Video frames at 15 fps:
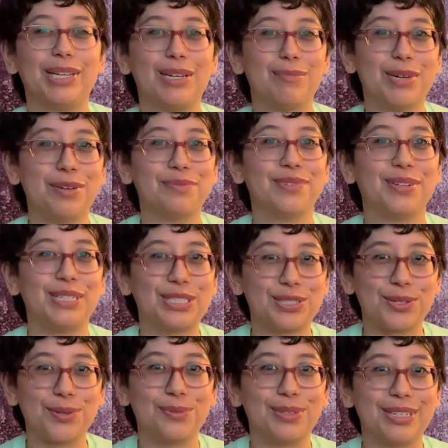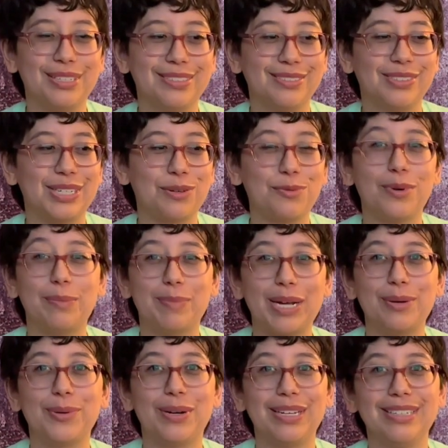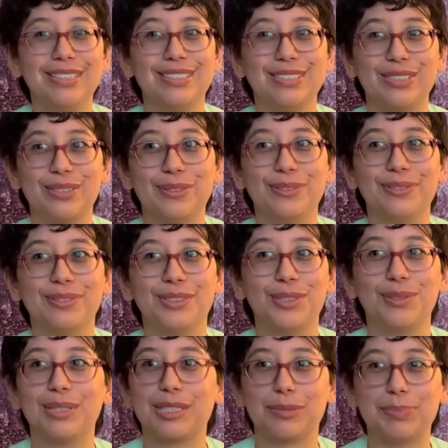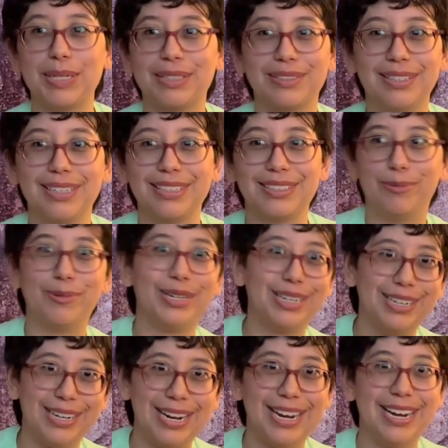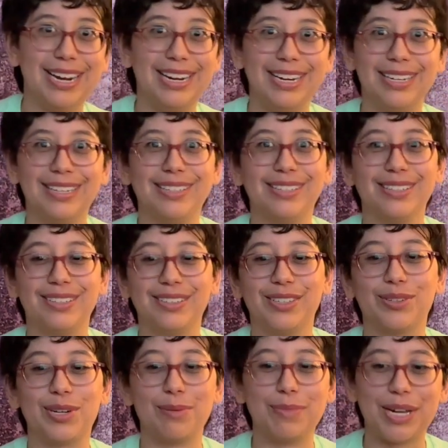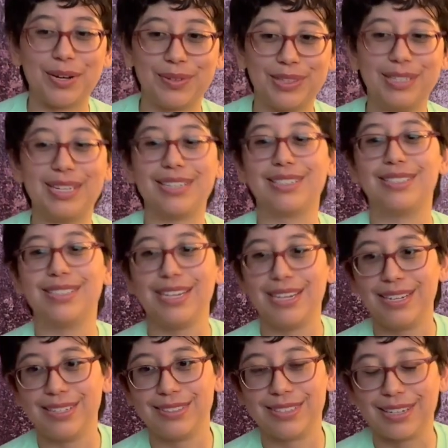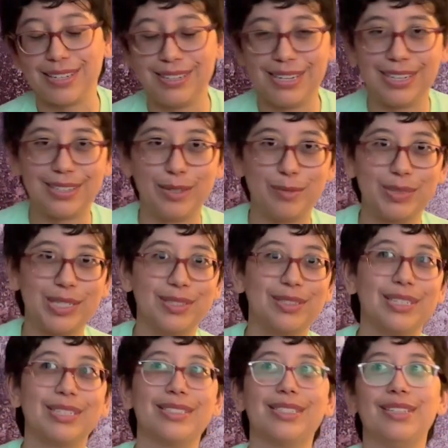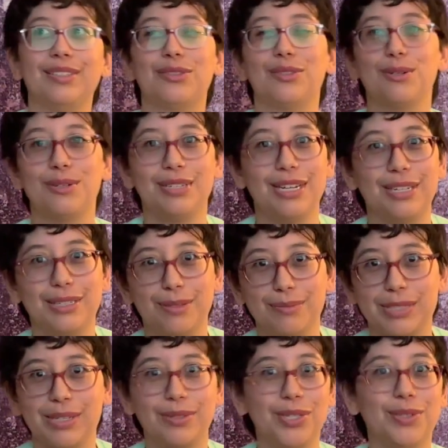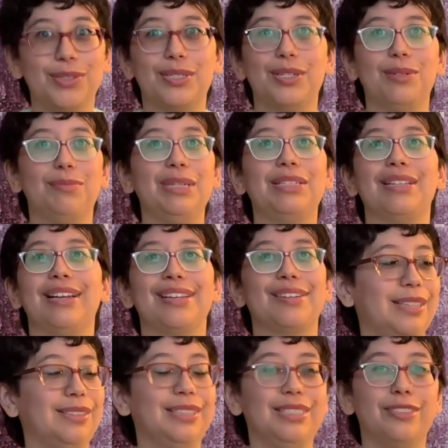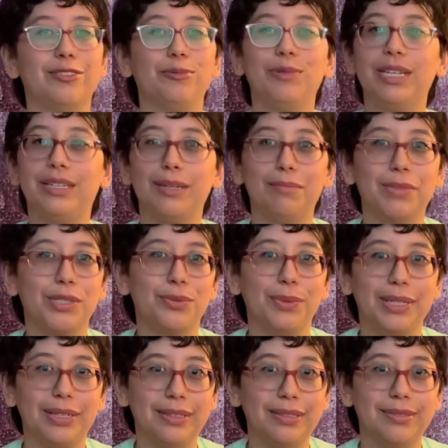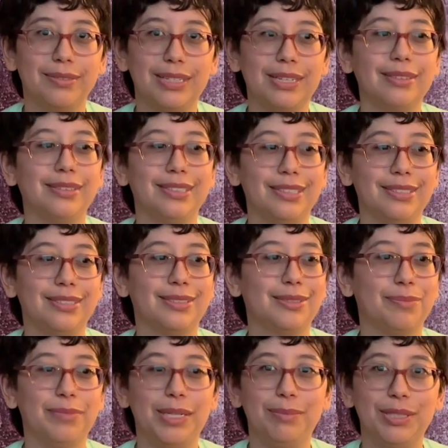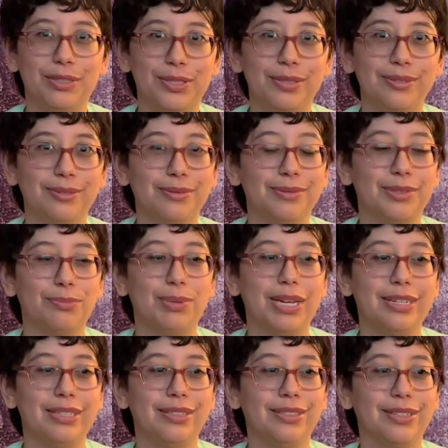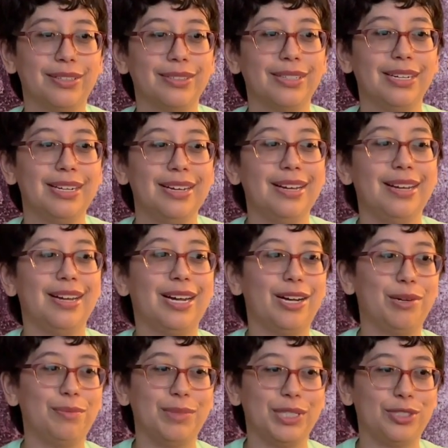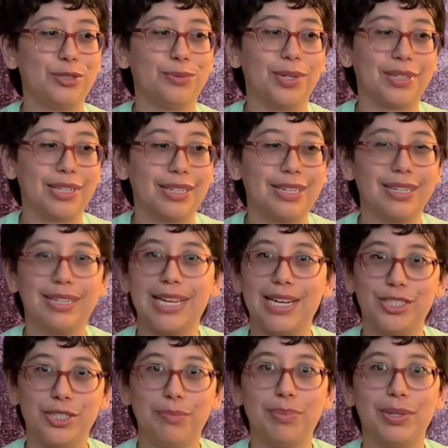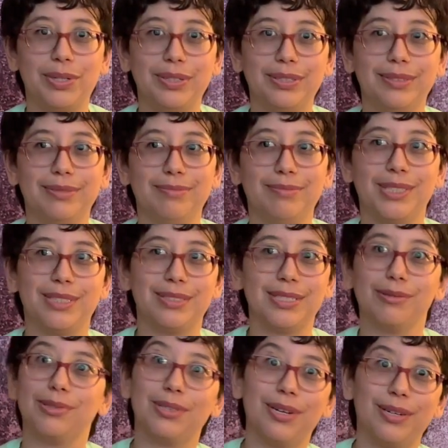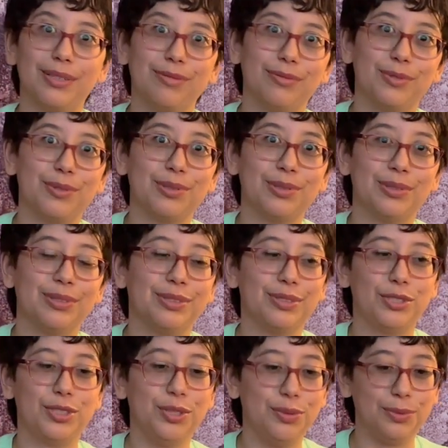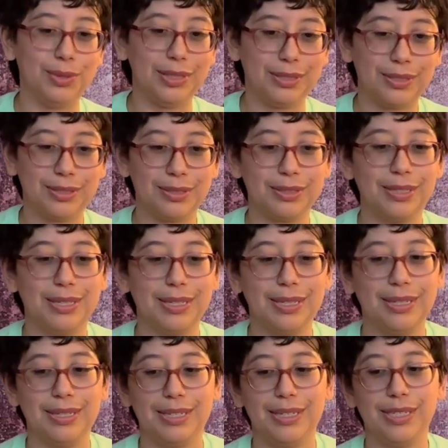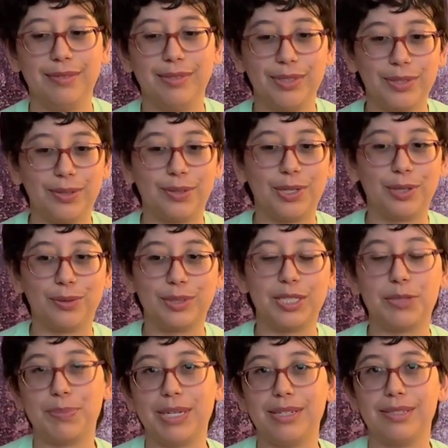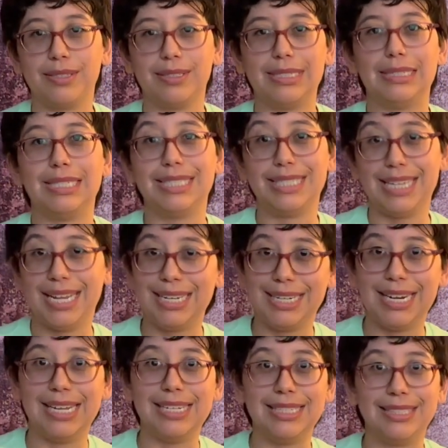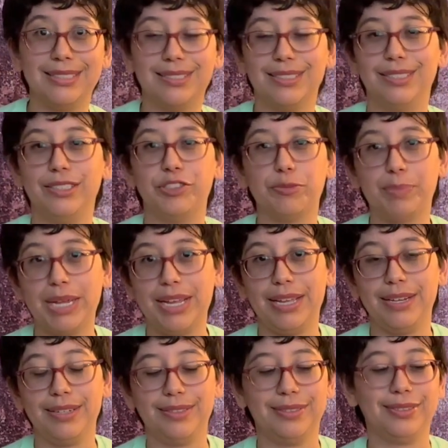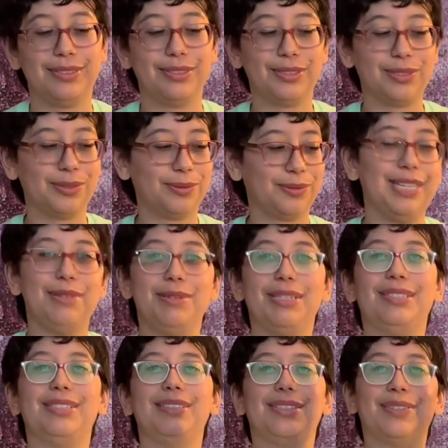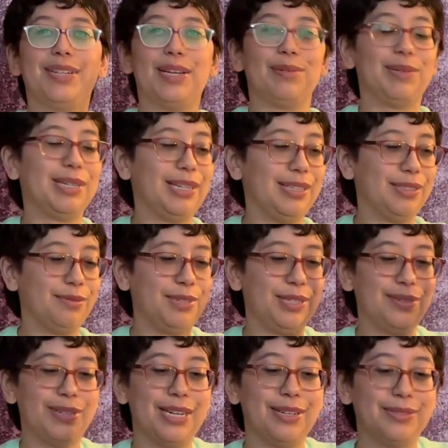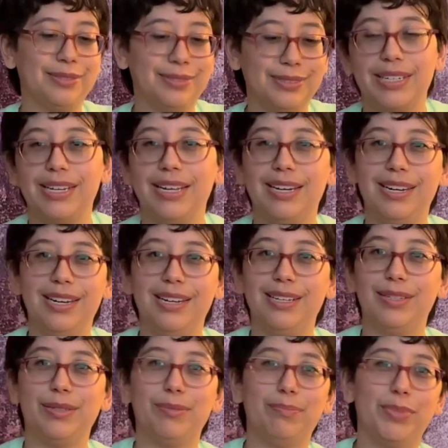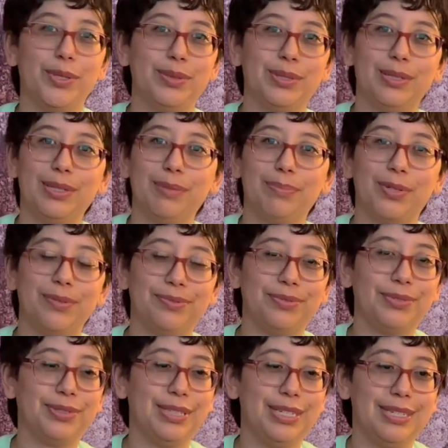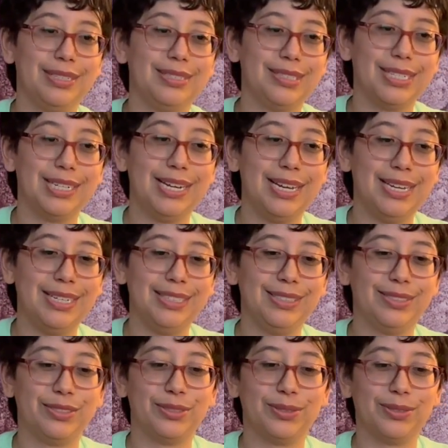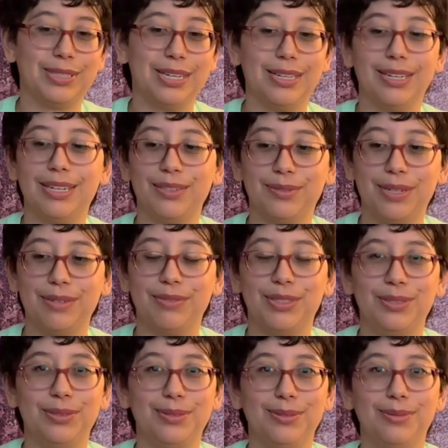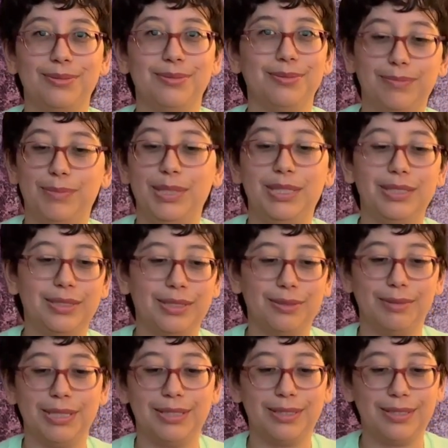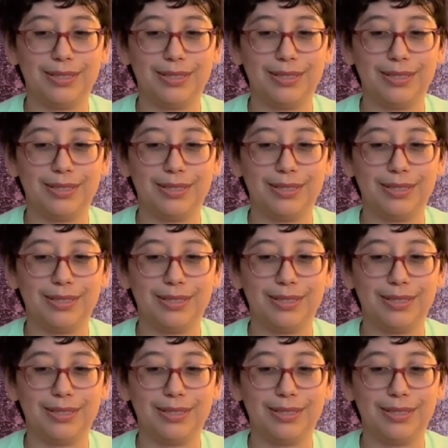come out very slowly, like one by one, so don't expect like one day they'll come out, the next day, second day comes out, the next day, the third day comes out. No, it's gonna be like at least a week in between, at least, maybe 2, depending on how much work I gotta catch up on, because I was gone for 2 weeks, even though I only spent 10 days in Japan. So anyways, okay, I'm gonna end the video now. Gotta edit it, post it up hopefully today, so that I don't have to be dealing with